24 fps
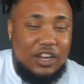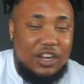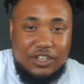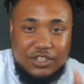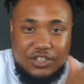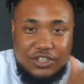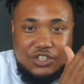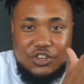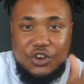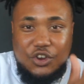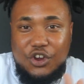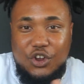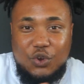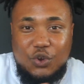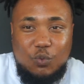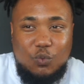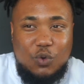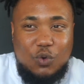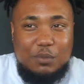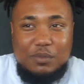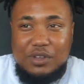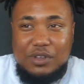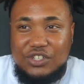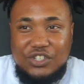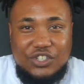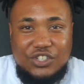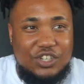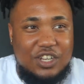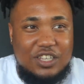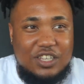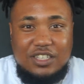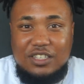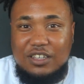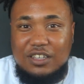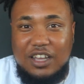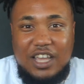a certain woman
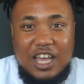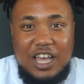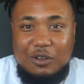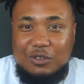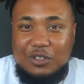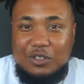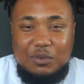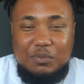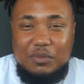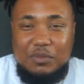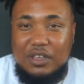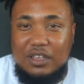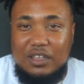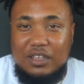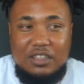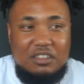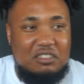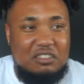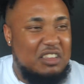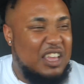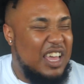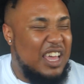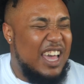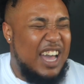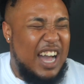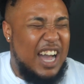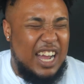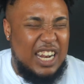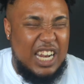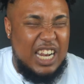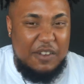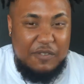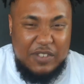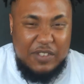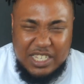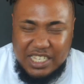just stuck out to me. I
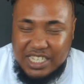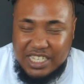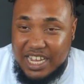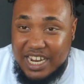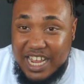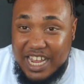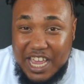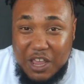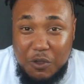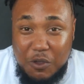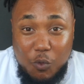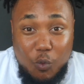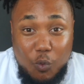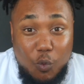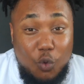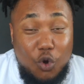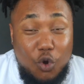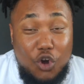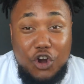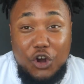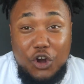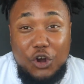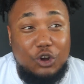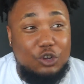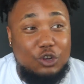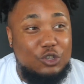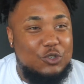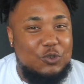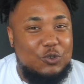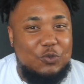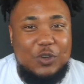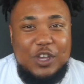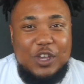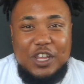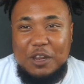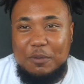never sent a word
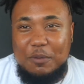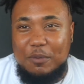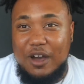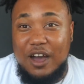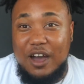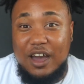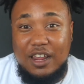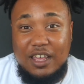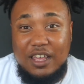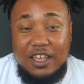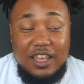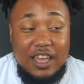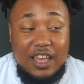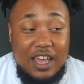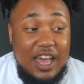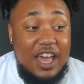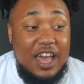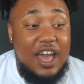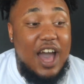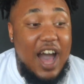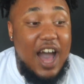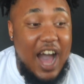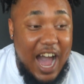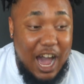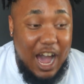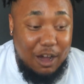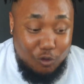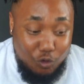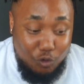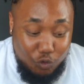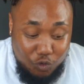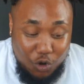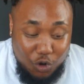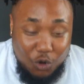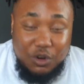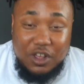to anybody. I
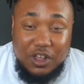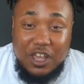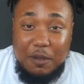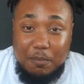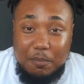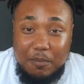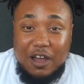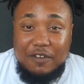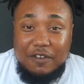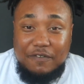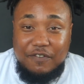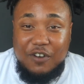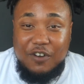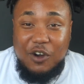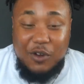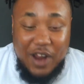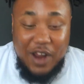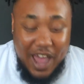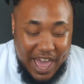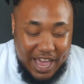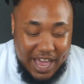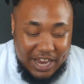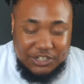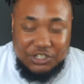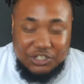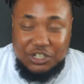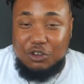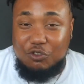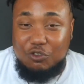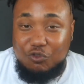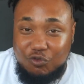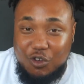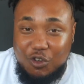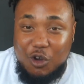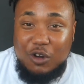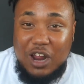wrote it in my phone. I actually
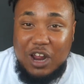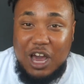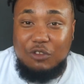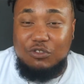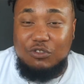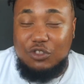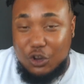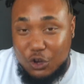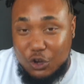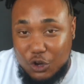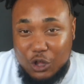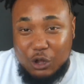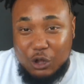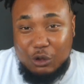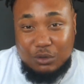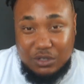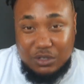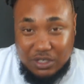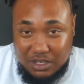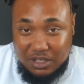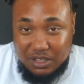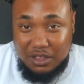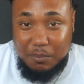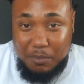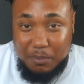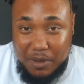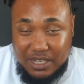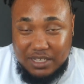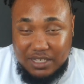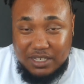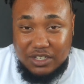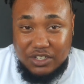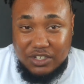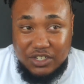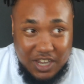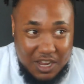wrote out the notes to the
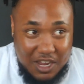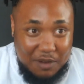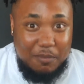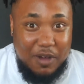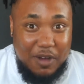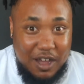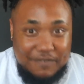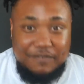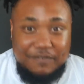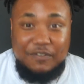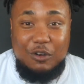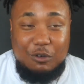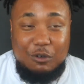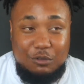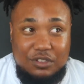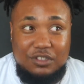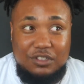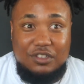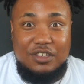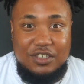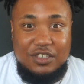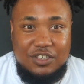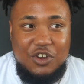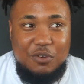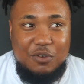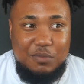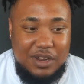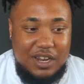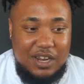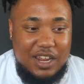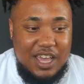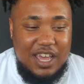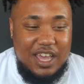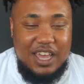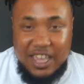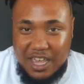message in my phone, to the sermon
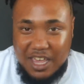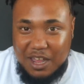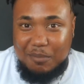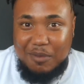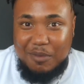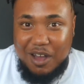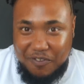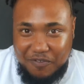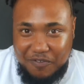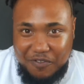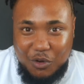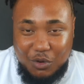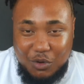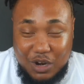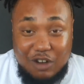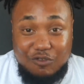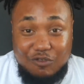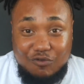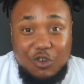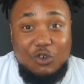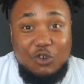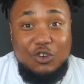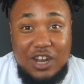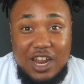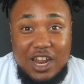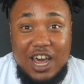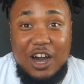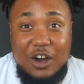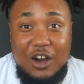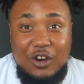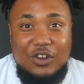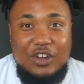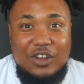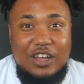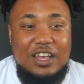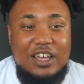in my phone. I wrote it
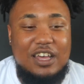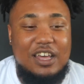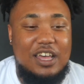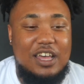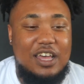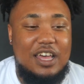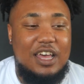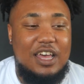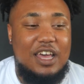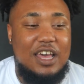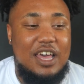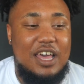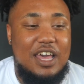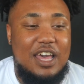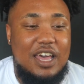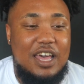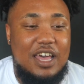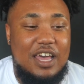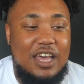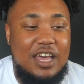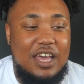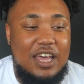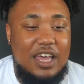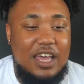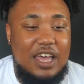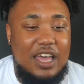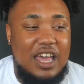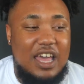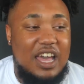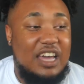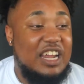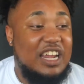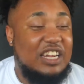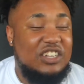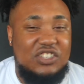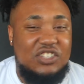out.
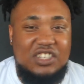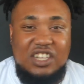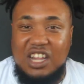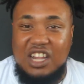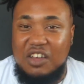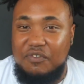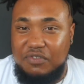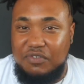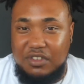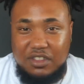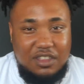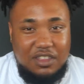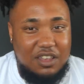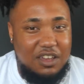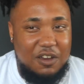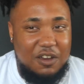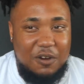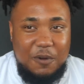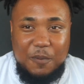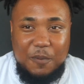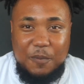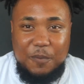And I just left it there.